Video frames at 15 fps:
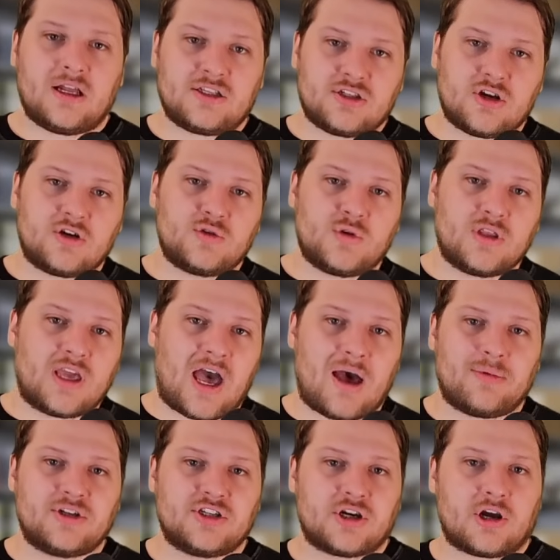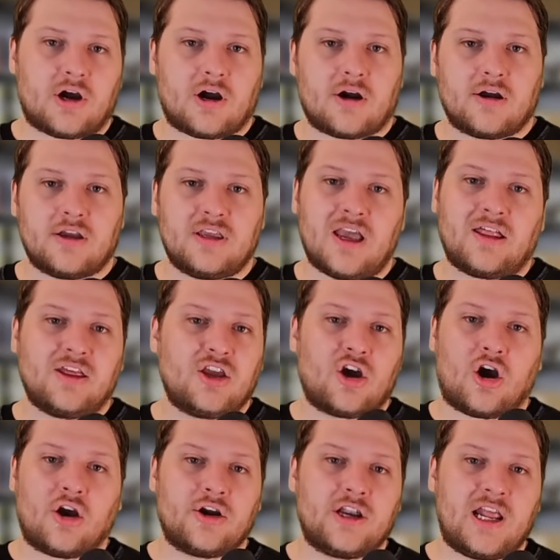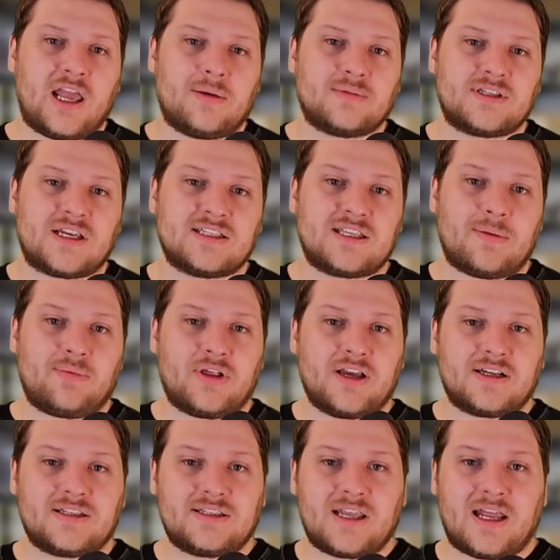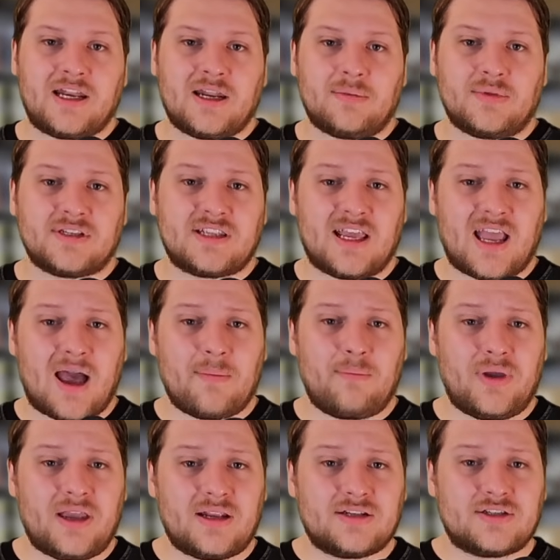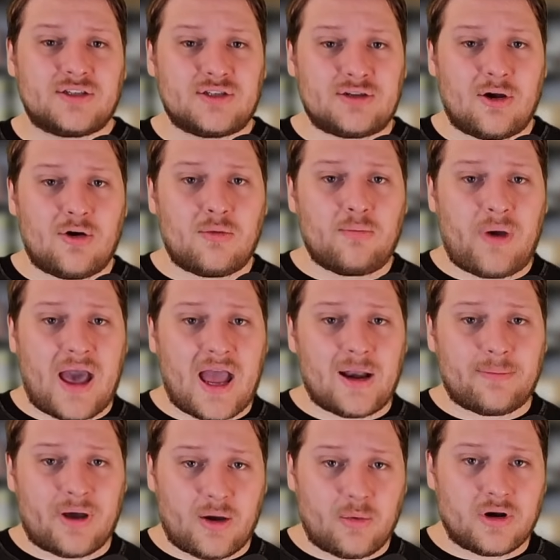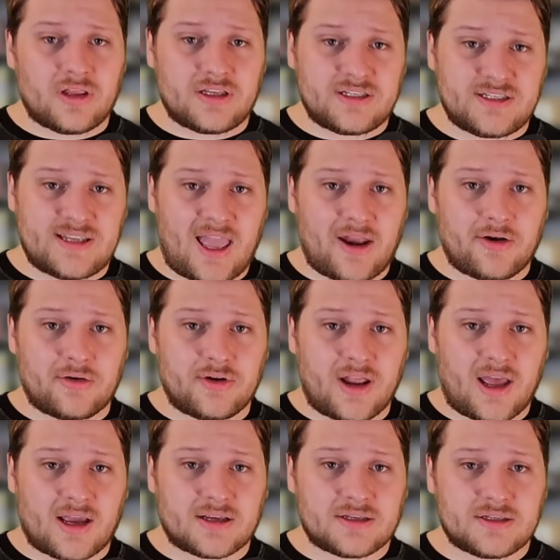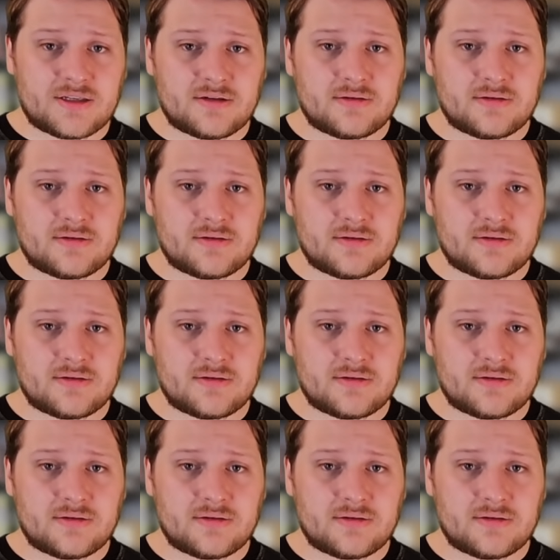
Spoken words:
starts with Gob and Chikara yelling card names as they play extended because they got beaten so bad by one of the standard decks.